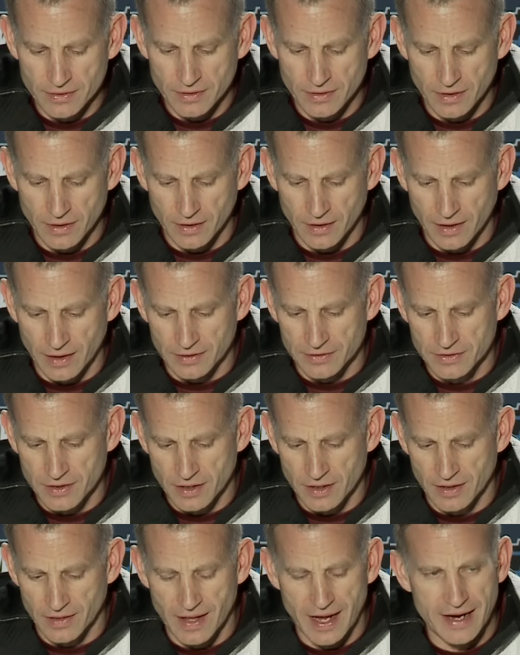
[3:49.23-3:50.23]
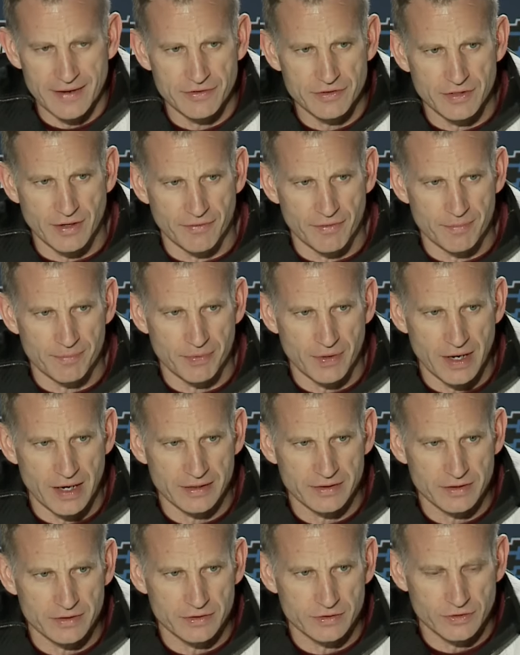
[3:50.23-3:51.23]
a, a ton of live stuff in
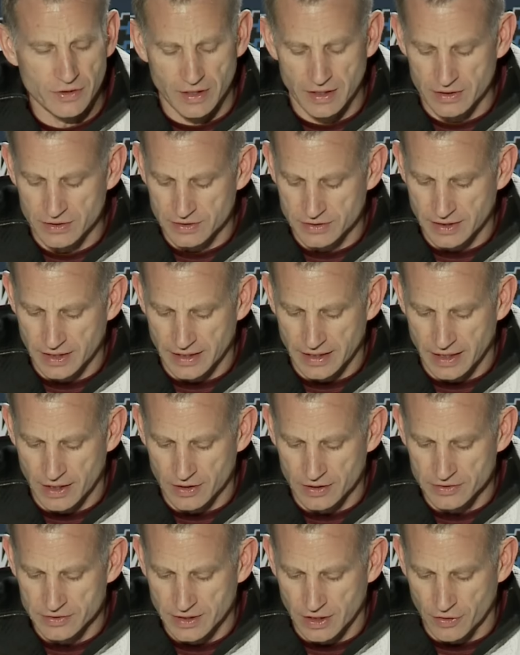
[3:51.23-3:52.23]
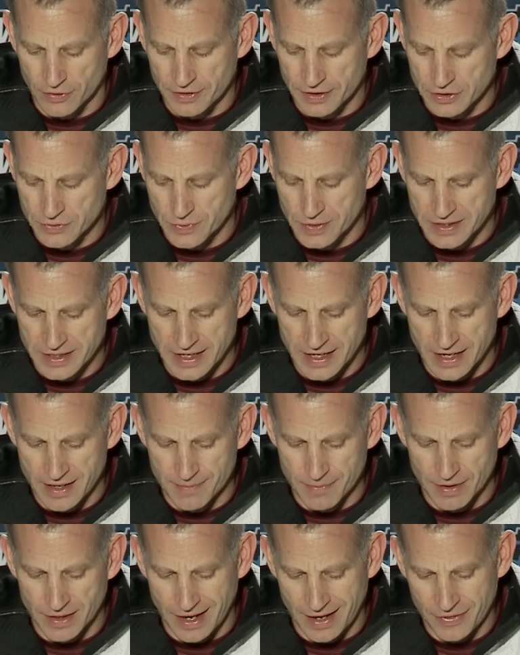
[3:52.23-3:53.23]
practice, trying to stay as healthy as we can.
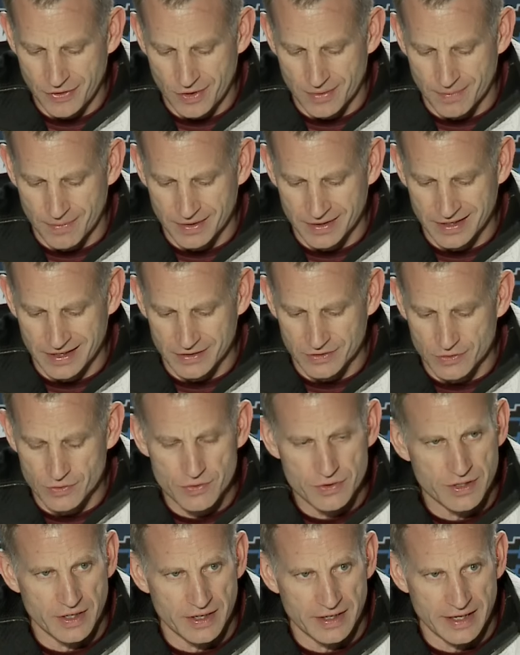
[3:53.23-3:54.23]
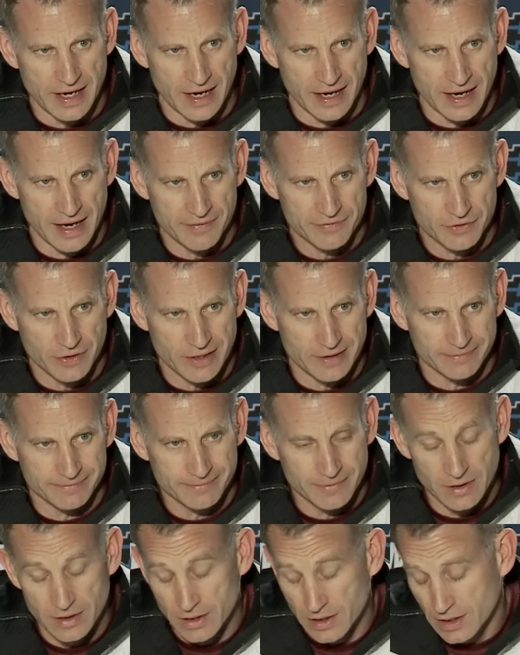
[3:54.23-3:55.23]
But I thought Monday and Tuesday they got after it.
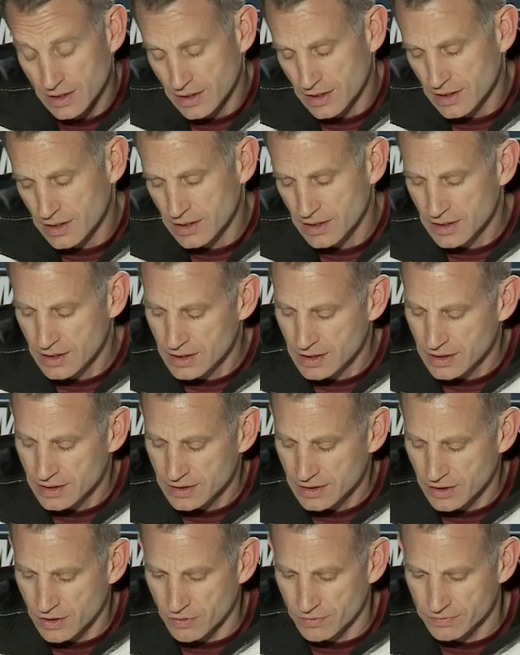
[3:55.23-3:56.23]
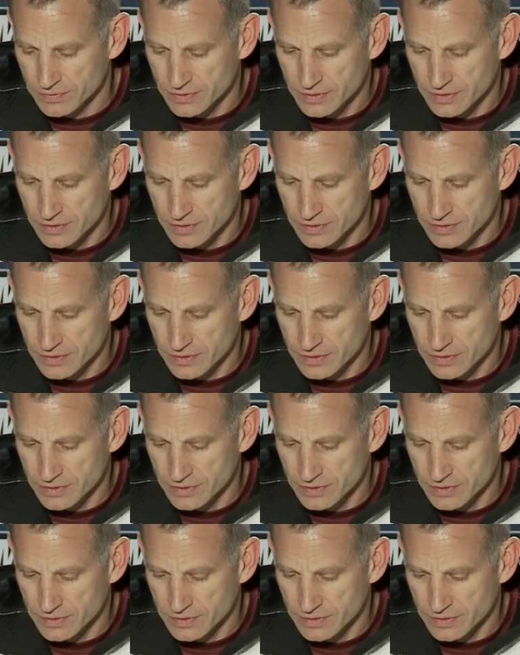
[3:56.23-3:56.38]
You know,